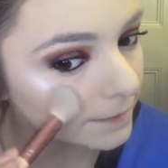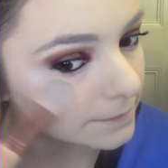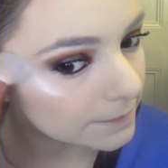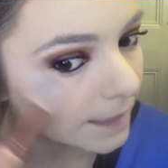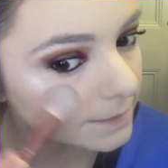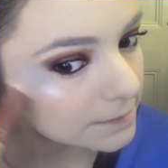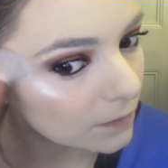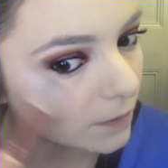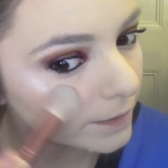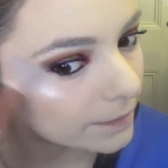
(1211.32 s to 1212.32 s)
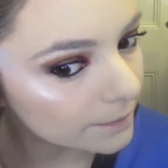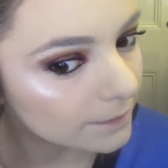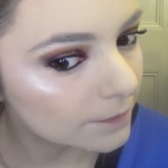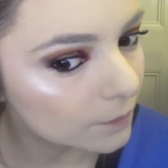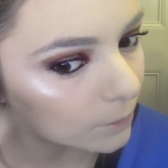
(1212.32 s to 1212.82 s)
that's got it.
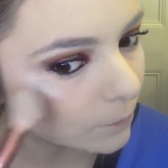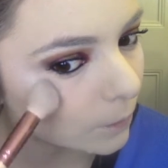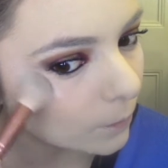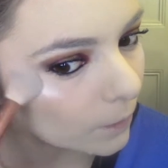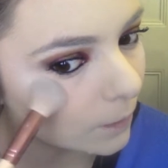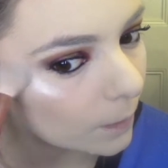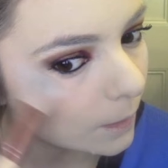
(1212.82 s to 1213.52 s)
Whoa,